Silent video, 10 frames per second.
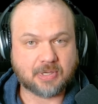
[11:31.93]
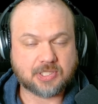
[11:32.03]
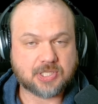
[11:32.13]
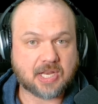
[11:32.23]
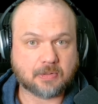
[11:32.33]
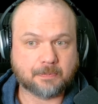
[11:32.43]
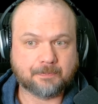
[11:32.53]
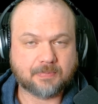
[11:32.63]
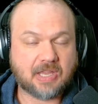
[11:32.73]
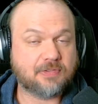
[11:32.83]
my channel
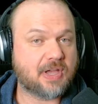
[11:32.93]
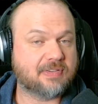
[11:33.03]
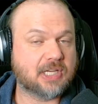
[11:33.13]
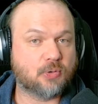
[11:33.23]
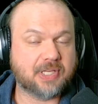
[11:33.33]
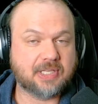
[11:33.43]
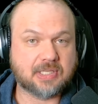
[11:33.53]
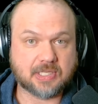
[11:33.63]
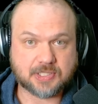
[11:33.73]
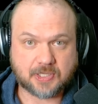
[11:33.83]
if you haven't already
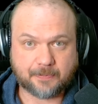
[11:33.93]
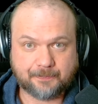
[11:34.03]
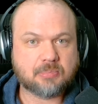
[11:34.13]
done so?